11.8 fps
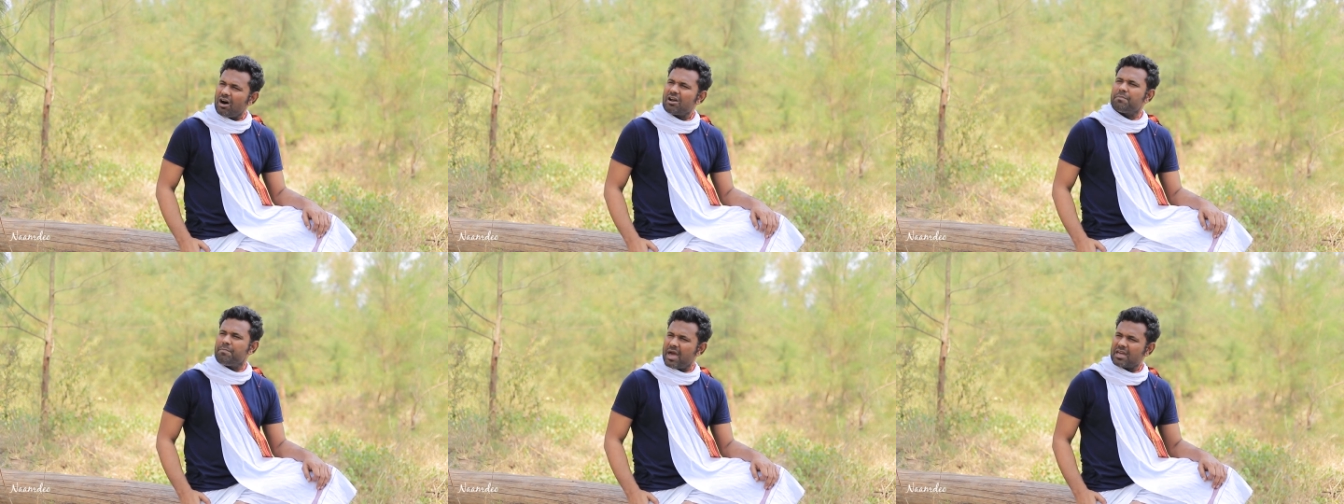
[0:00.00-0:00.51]

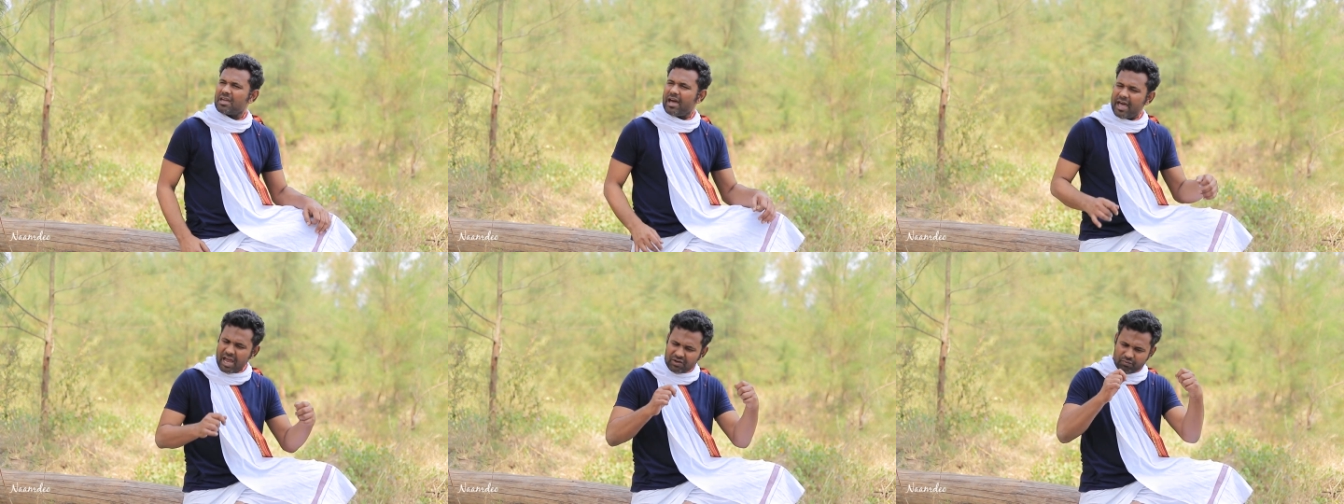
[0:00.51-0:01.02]
are making
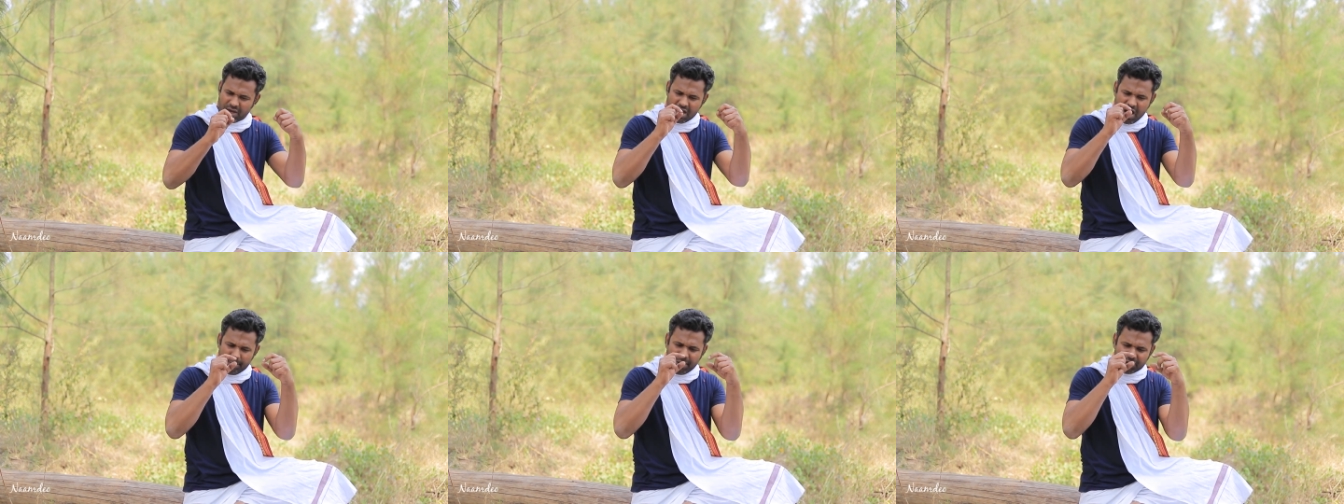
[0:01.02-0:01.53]
a
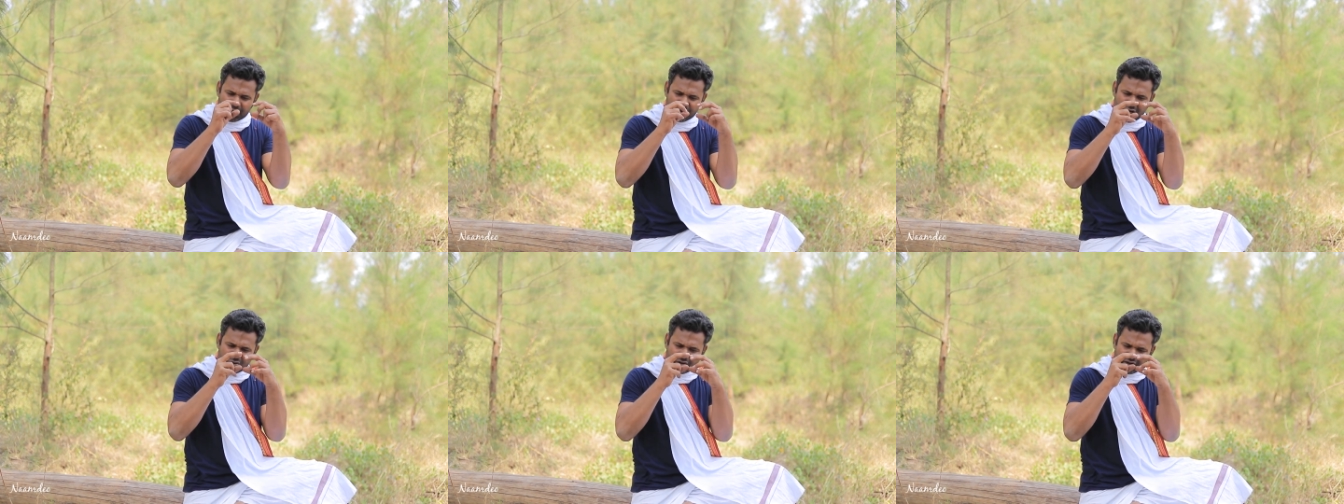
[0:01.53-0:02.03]
headway, but you
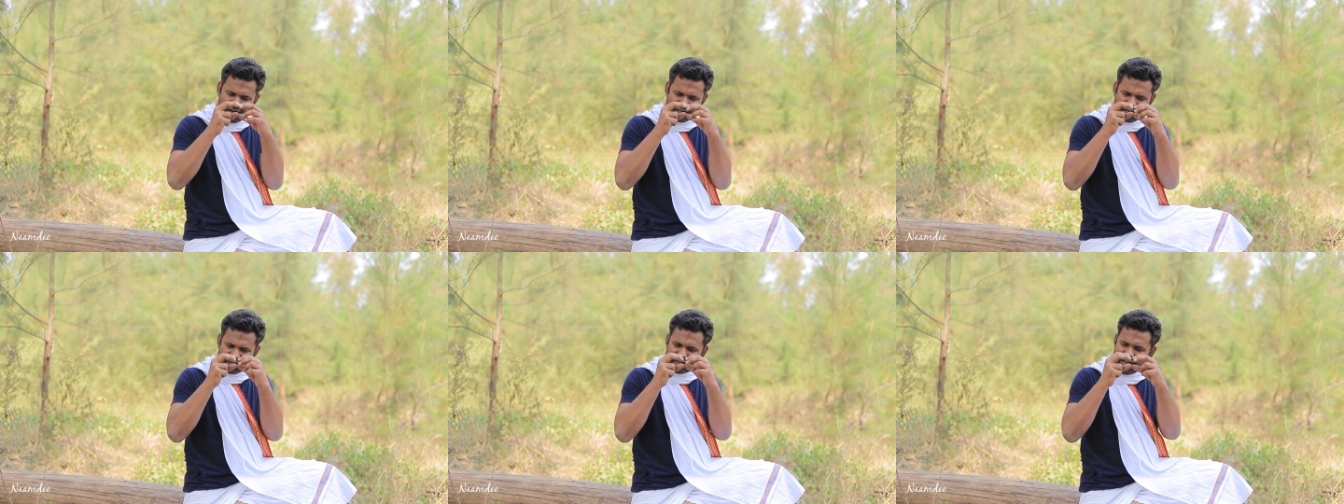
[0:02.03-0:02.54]
need to
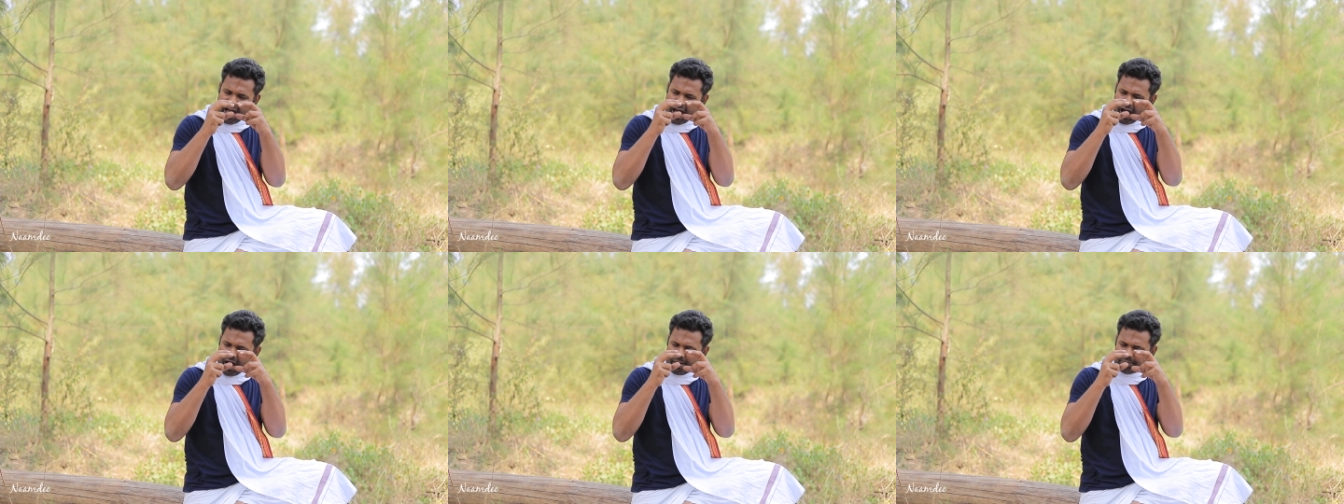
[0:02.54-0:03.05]
create that
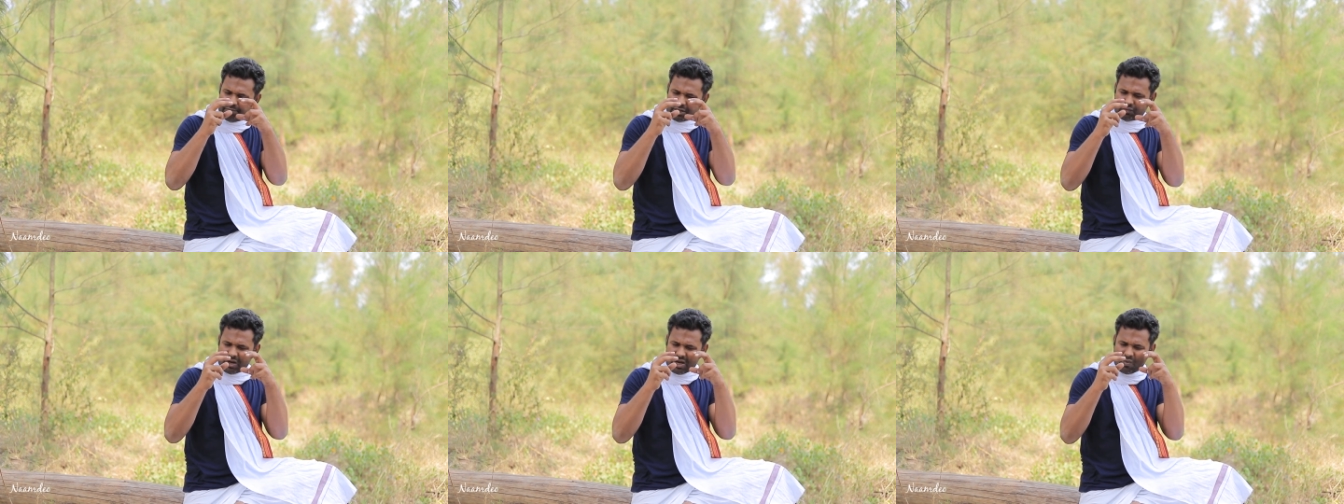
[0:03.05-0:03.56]
gap
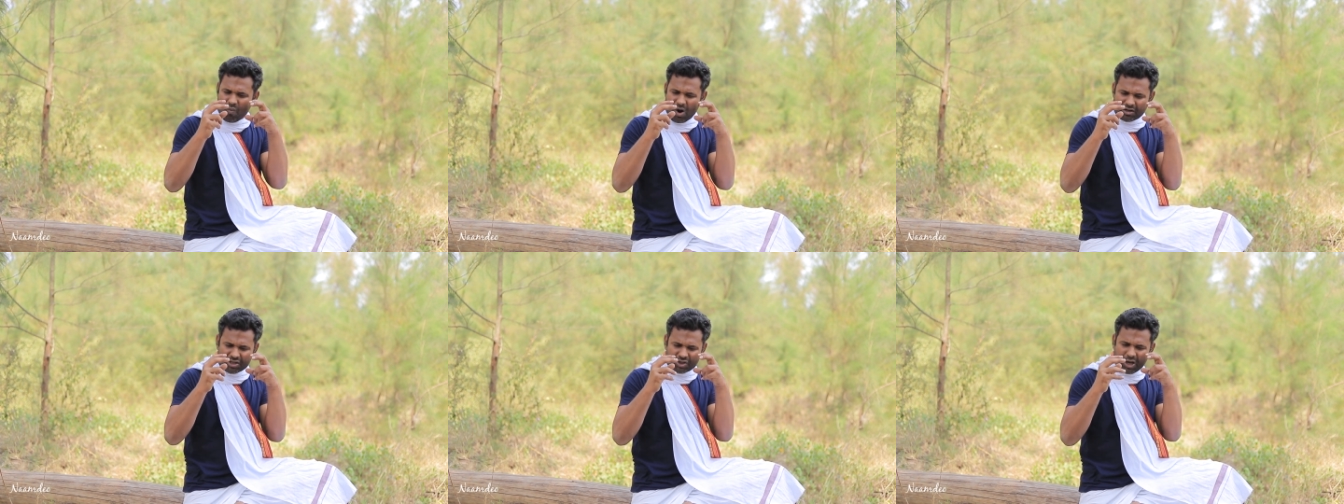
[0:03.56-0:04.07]
between
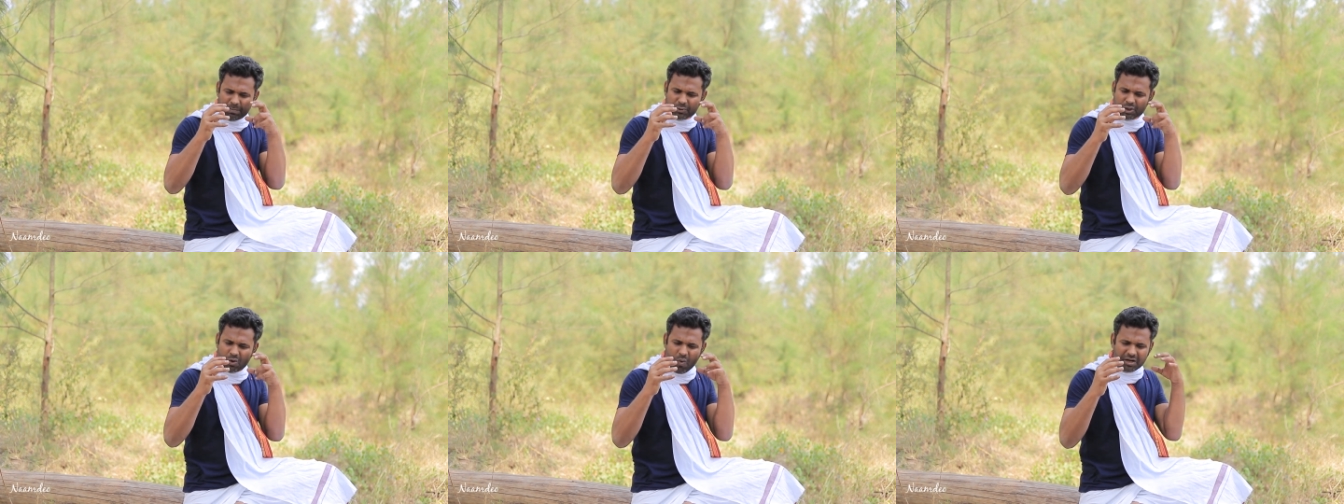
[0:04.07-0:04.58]
what stops you,